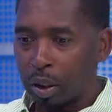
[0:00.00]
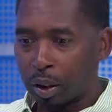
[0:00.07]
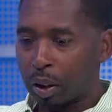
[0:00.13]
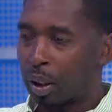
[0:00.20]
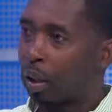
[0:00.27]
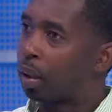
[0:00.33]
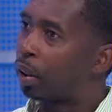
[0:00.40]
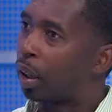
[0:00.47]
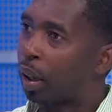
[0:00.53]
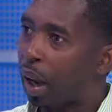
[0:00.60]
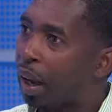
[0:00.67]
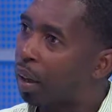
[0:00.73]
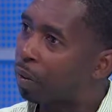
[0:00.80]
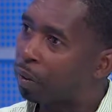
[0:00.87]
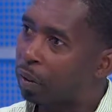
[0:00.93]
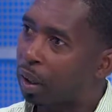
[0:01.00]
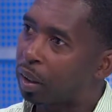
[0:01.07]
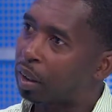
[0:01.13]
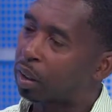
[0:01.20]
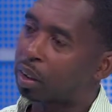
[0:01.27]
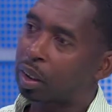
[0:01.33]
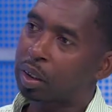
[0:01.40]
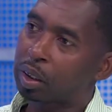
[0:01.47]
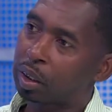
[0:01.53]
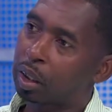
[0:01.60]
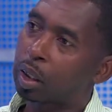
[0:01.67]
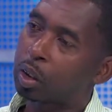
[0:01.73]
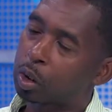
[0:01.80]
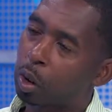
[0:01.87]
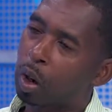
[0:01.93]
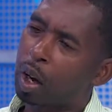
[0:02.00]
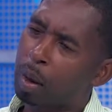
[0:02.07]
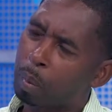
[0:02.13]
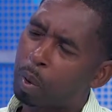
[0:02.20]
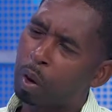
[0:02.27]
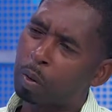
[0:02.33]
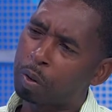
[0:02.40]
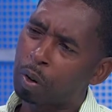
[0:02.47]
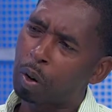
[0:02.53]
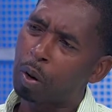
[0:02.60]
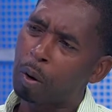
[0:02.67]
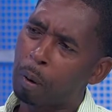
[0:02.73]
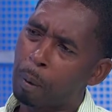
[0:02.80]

the, the life that exists there. So I'm hopeful.